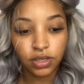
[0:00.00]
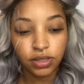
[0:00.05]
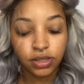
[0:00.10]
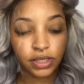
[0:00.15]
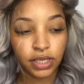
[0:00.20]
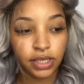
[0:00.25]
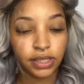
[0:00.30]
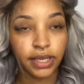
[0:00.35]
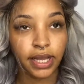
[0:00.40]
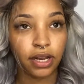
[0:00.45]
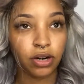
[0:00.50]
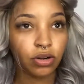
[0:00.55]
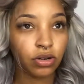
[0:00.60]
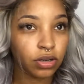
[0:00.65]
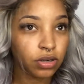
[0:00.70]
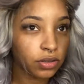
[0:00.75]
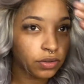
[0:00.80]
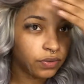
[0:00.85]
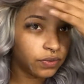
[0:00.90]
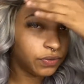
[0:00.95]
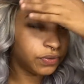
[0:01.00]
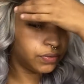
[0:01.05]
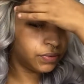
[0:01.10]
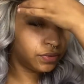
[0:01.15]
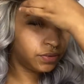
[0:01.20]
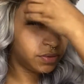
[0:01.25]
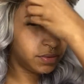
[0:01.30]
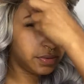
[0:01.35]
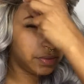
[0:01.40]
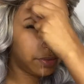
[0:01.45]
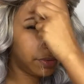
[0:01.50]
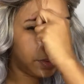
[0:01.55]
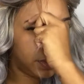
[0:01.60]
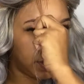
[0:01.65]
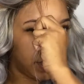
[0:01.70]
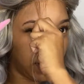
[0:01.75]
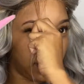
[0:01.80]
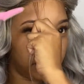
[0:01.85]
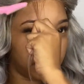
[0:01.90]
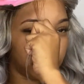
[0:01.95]
take that off.
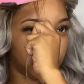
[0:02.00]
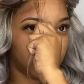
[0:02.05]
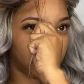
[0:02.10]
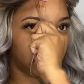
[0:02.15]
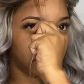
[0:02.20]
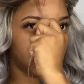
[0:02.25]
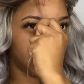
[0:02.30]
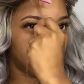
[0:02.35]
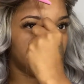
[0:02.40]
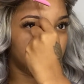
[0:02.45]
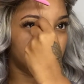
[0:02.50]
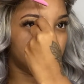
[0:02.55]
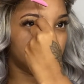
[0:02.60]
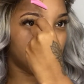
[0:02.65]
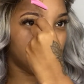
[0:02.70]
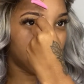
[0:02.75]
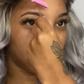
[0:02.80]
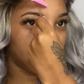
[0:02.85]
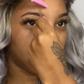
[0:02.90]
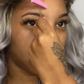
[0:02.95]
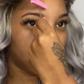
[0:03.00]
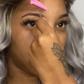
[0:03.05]
Same thing with this side.